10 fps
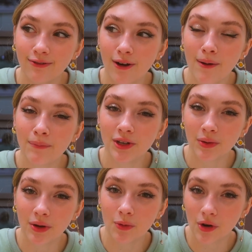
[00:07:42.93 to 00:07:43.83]
from
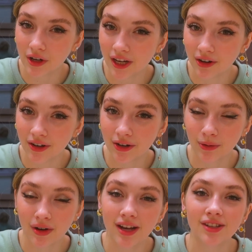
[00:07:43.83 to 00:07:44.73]
doing work here in
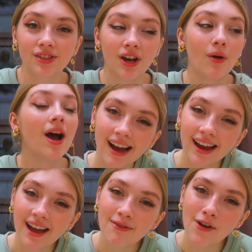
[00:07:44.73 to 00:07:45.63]
Korea, so I
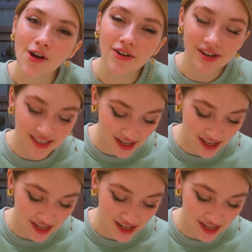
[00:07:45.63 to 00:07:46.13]
have earned it